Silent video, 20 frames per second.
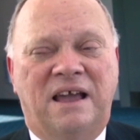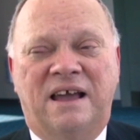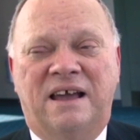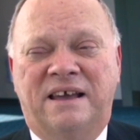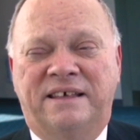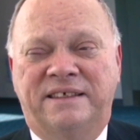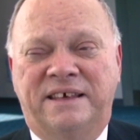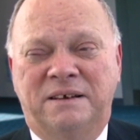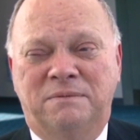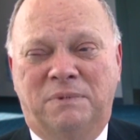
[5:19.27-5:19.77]

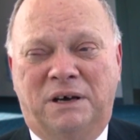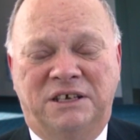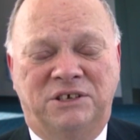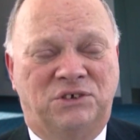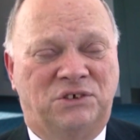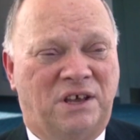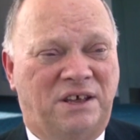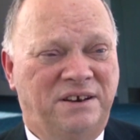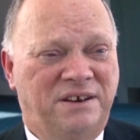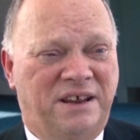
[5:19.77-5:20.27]
And then by
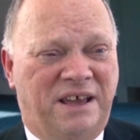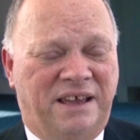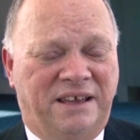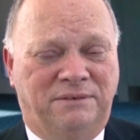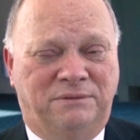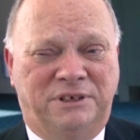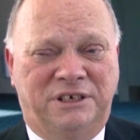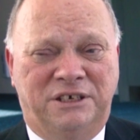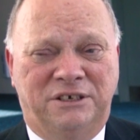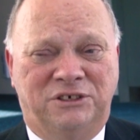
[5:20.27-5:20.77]

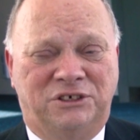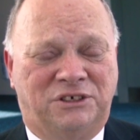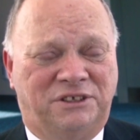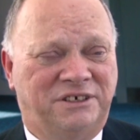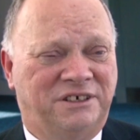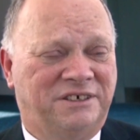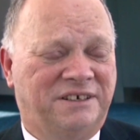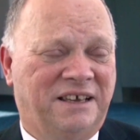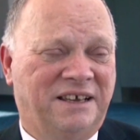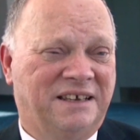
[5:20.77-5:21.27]
Sunday, we
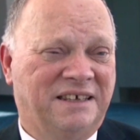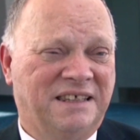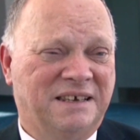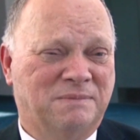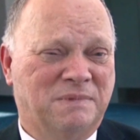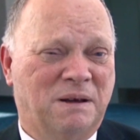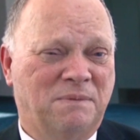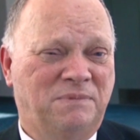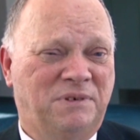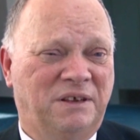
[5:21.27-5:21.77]
usually are taking
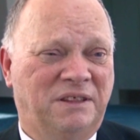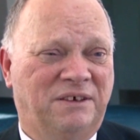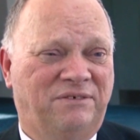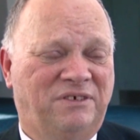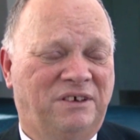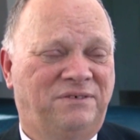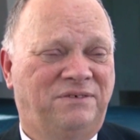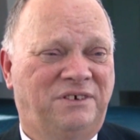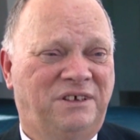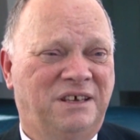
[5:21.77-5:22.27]
them up to the
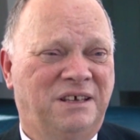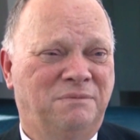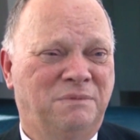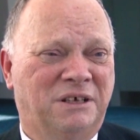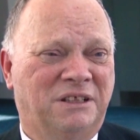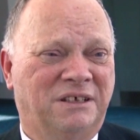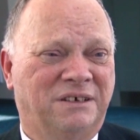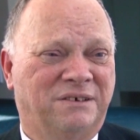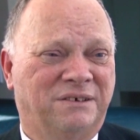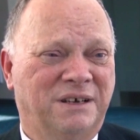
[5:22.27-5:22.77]
15
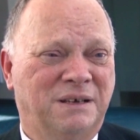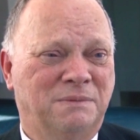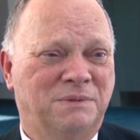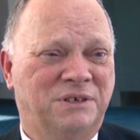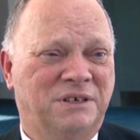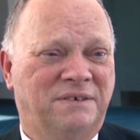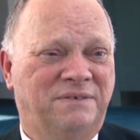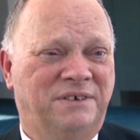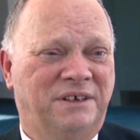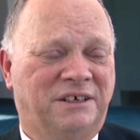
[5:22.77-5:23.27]

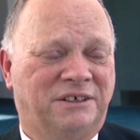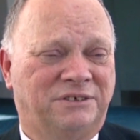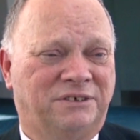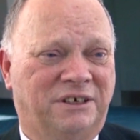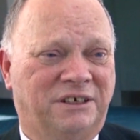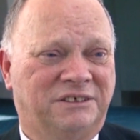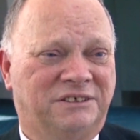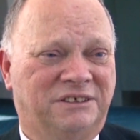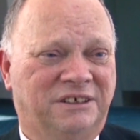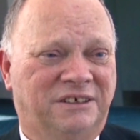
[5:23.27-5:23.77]
milligrams of
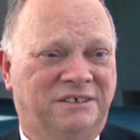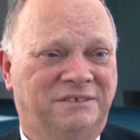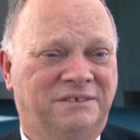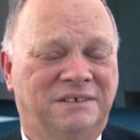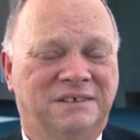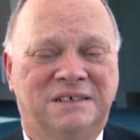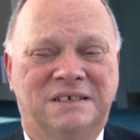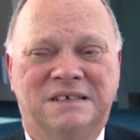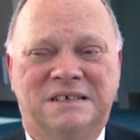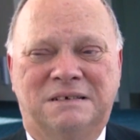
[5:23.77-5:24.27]
naltrexone
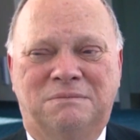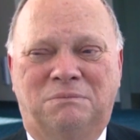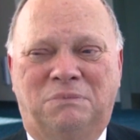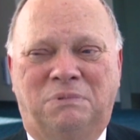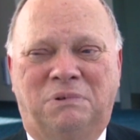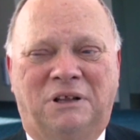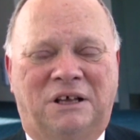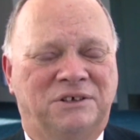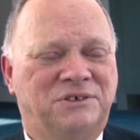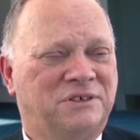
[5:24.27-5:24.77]

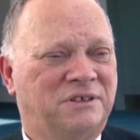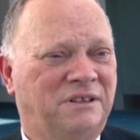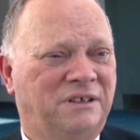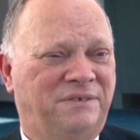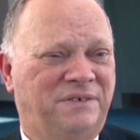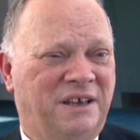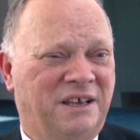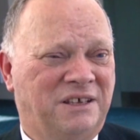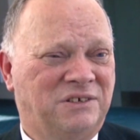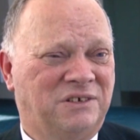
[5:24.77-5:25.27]
plus the
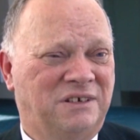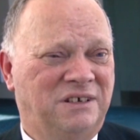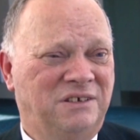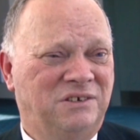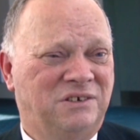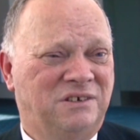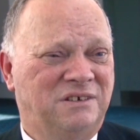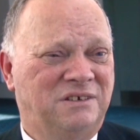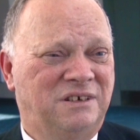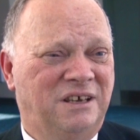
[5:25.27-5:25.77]
lefexidine
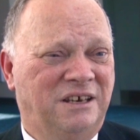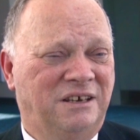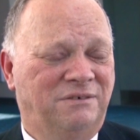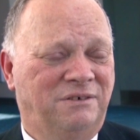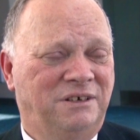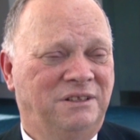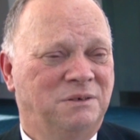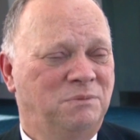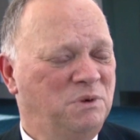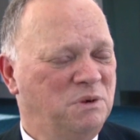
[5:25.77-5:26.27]
is
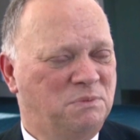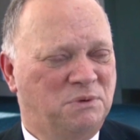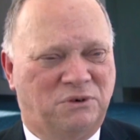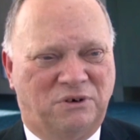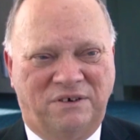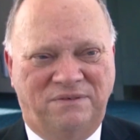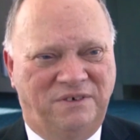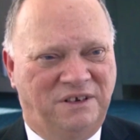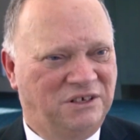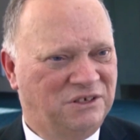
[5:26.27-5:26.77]
continuing. The
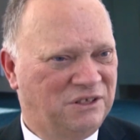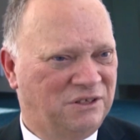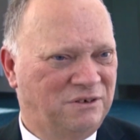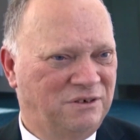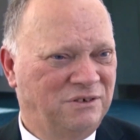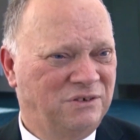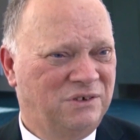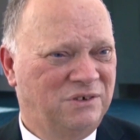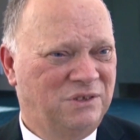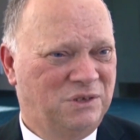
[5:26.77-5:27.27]
buprenorphine has
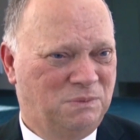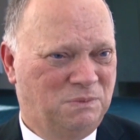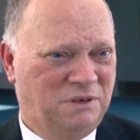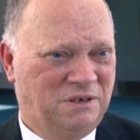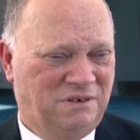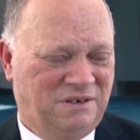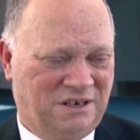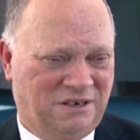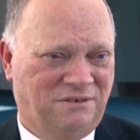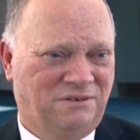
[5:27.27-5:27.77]
long since
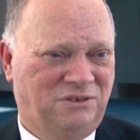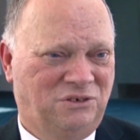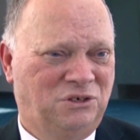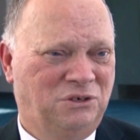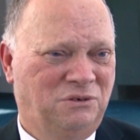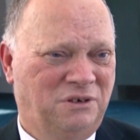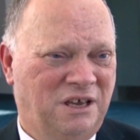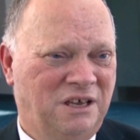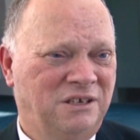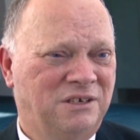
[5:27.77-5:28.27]
been, you know,
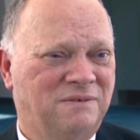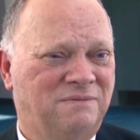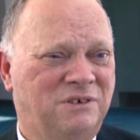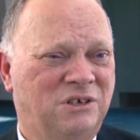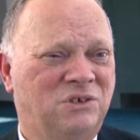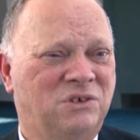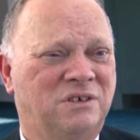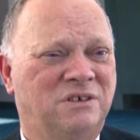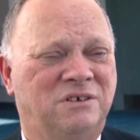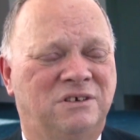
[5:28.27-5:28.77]
two days of
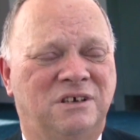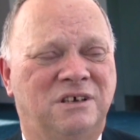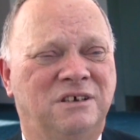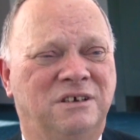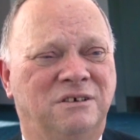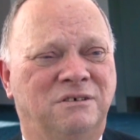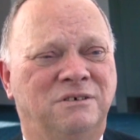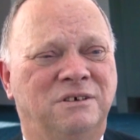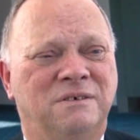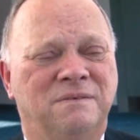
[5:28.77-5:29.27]

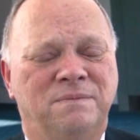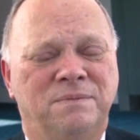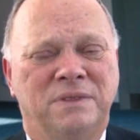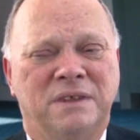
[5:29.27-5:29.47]
discontinued.